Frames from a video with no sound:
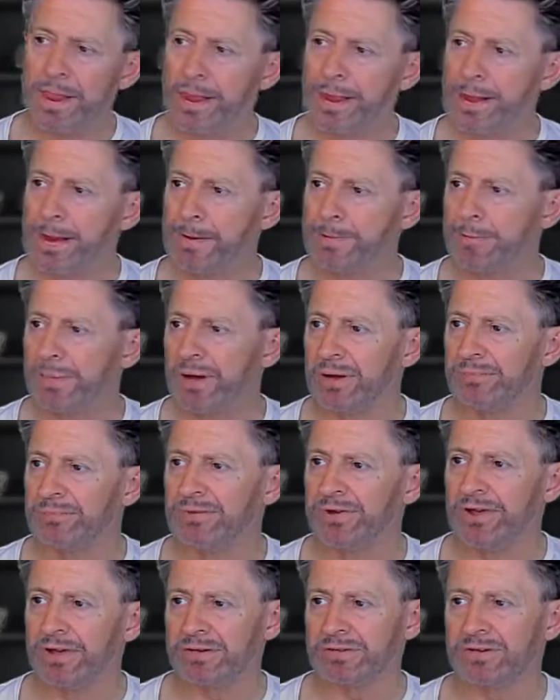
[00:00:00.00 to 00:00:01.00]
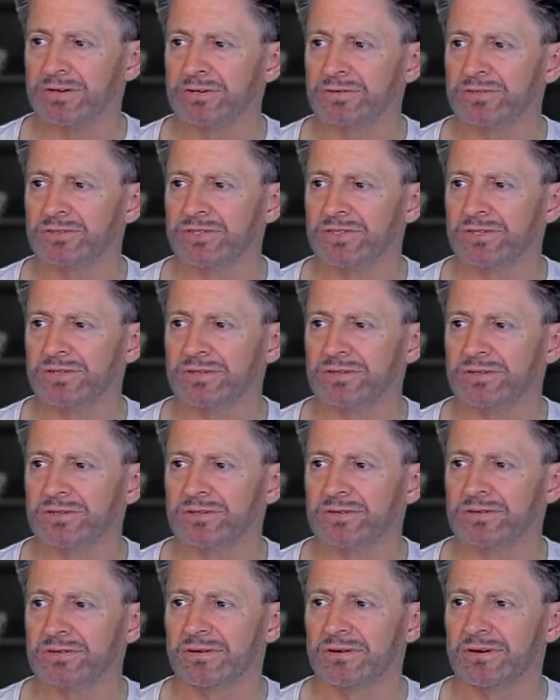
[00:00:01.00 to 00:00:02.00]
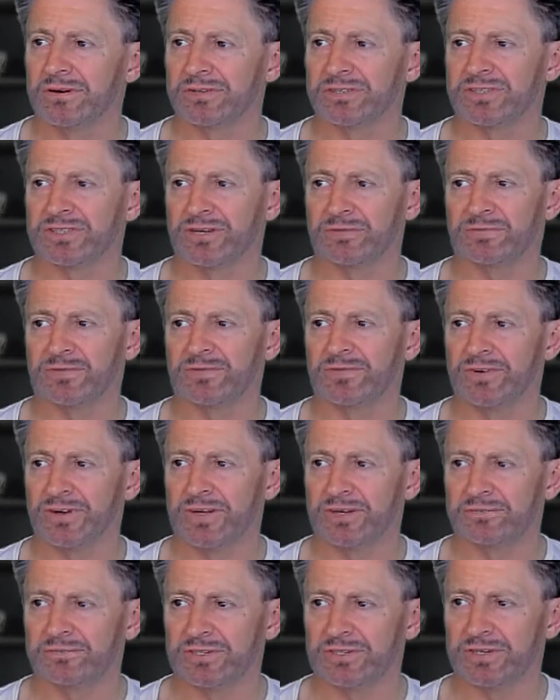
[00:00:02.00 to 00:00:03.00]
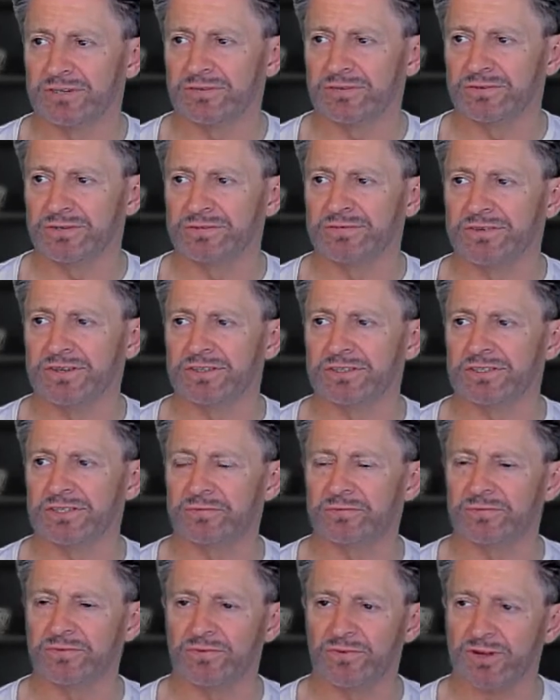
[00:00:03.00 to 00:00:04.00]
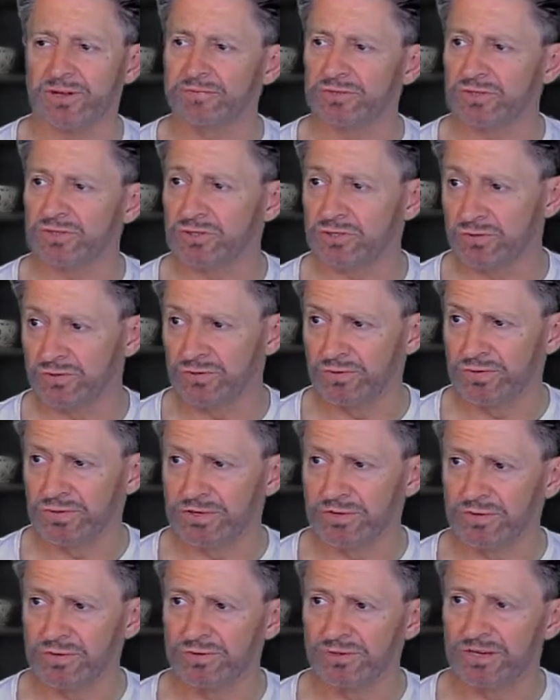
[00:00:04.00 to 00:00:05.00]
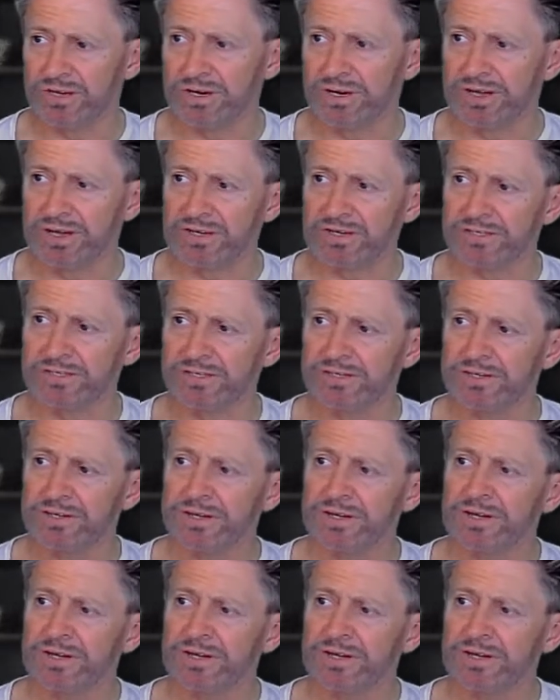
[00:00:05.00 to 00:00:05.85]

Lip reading: I'm not losing or skipped frames. I don't have any skipped frames due to encoding lags.